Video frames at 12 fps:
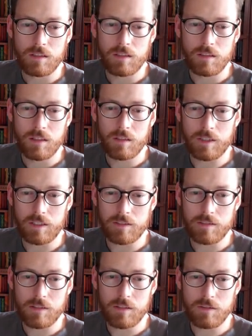Alright,
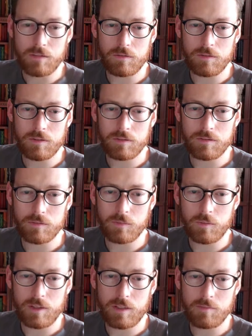so
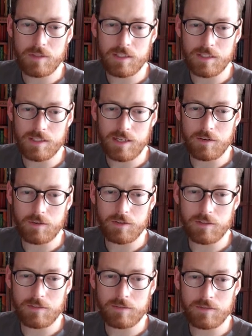within business hours,
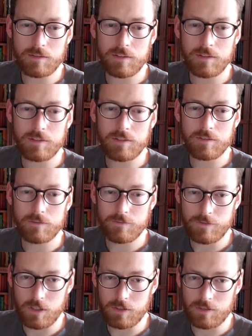
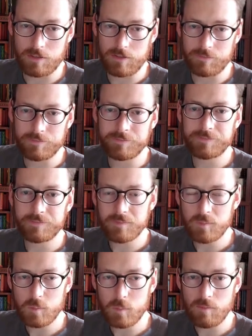false.
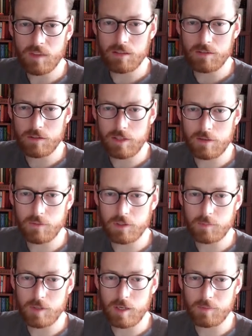So that worked
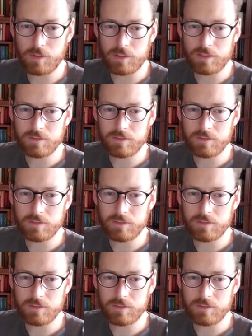properly.